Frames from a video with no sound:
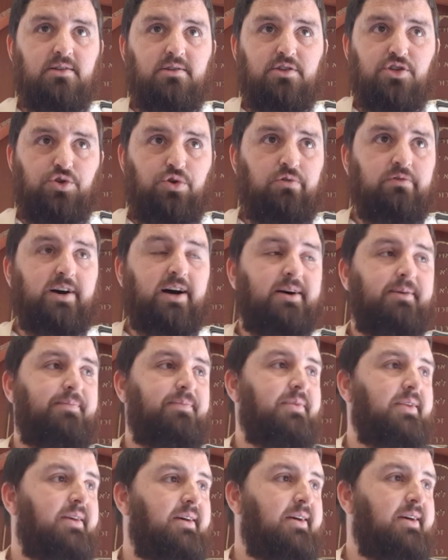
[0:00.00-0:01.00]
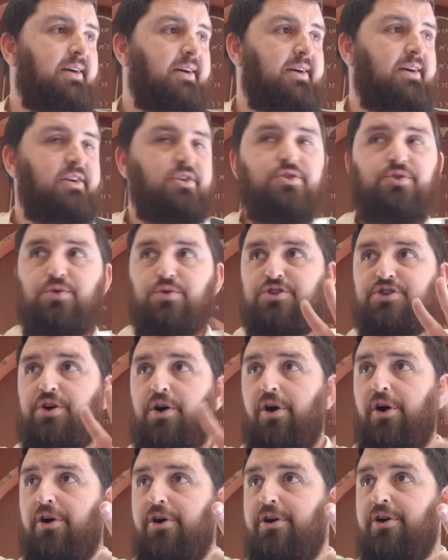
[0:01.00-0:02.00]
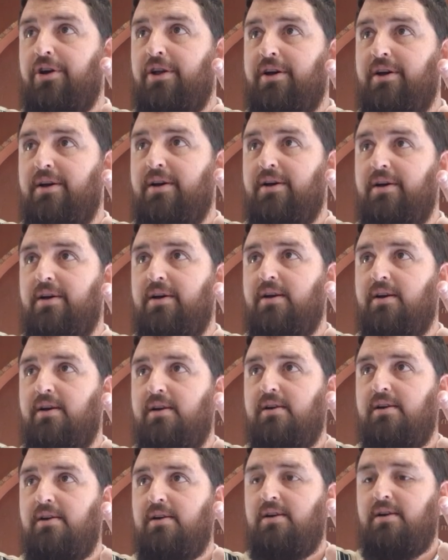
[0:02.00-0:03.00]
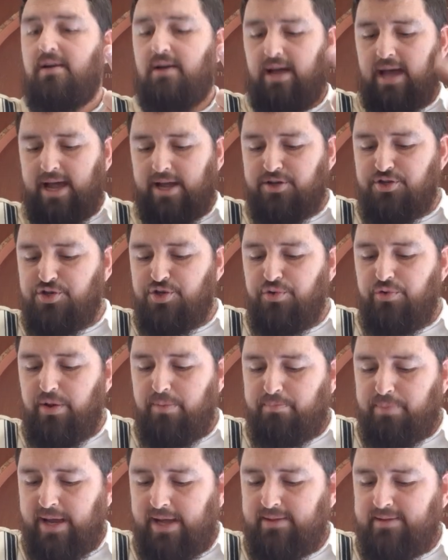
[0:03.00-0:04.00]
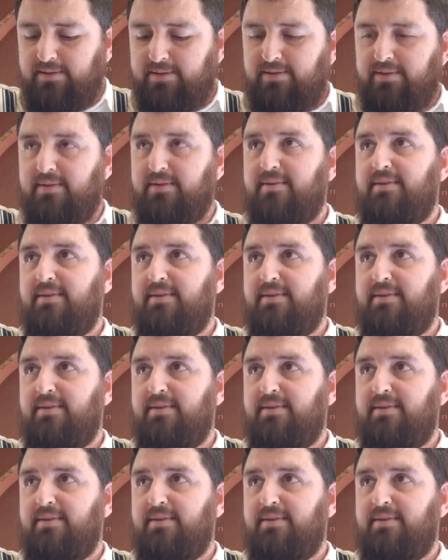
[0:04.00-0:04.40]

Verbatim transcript: Teshuvah. To turn and to repent.